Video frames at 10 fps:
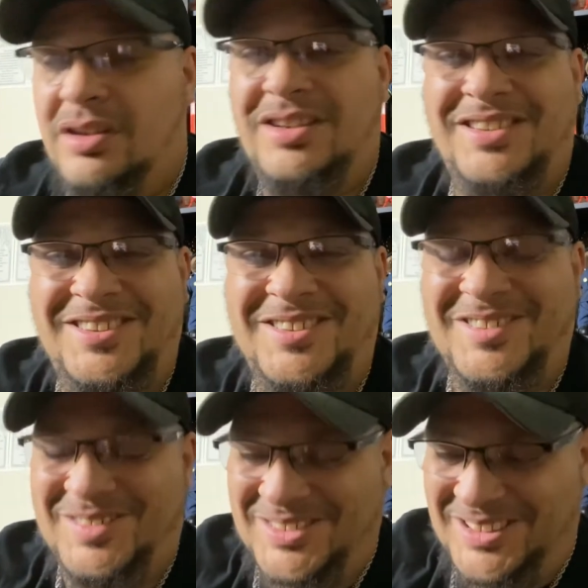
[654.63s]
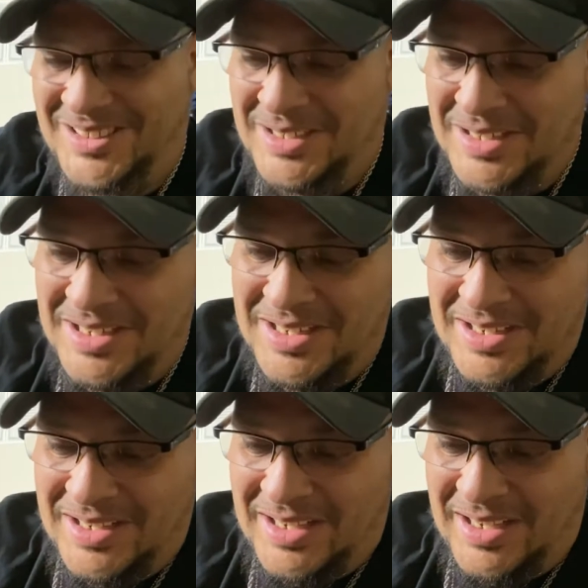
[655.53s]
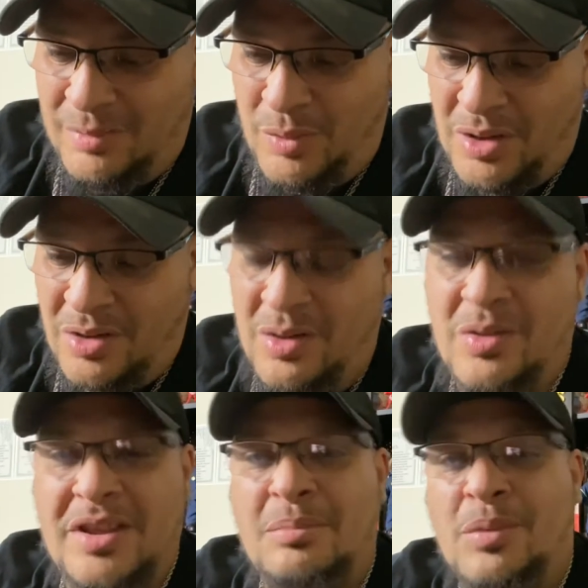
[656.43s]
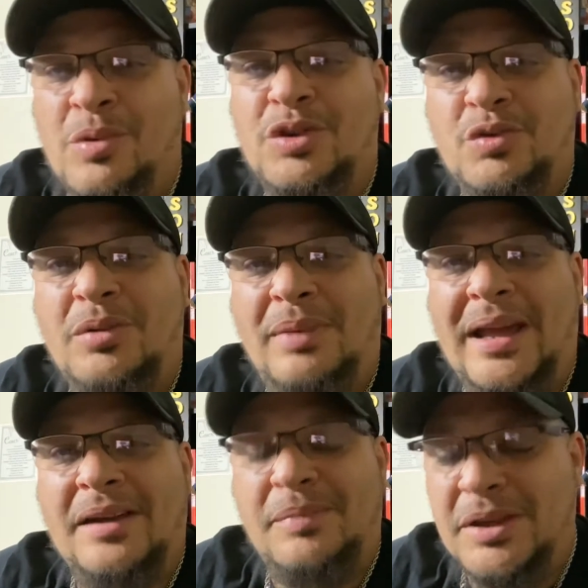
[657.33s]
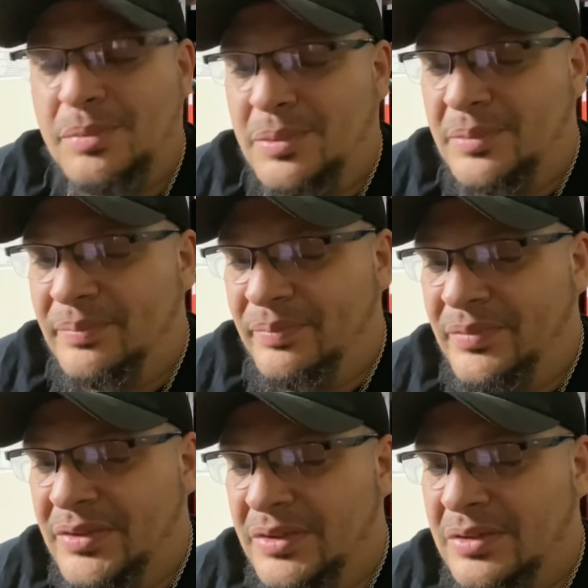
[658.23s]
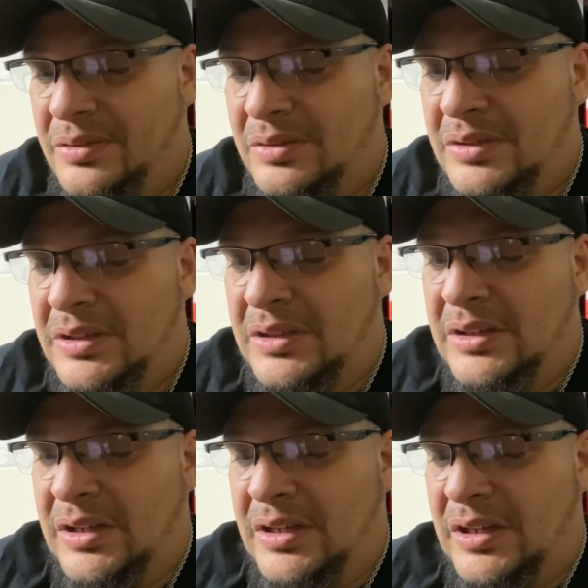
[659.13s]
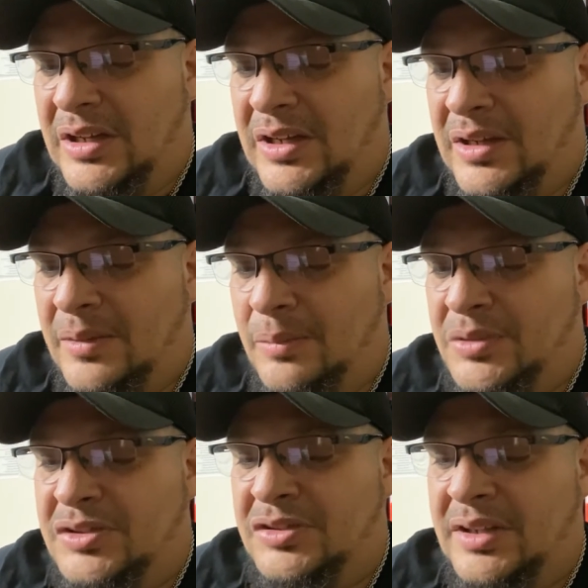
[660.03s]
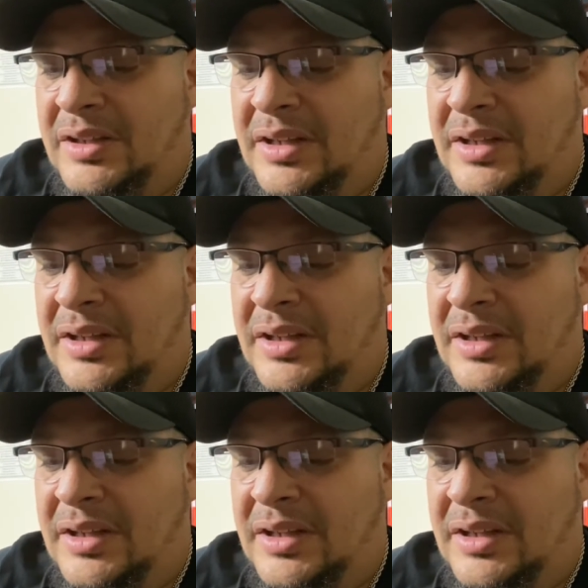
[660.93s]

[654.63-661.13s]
You know what I'm saying? And we all know that Moors were black people. You know, which is I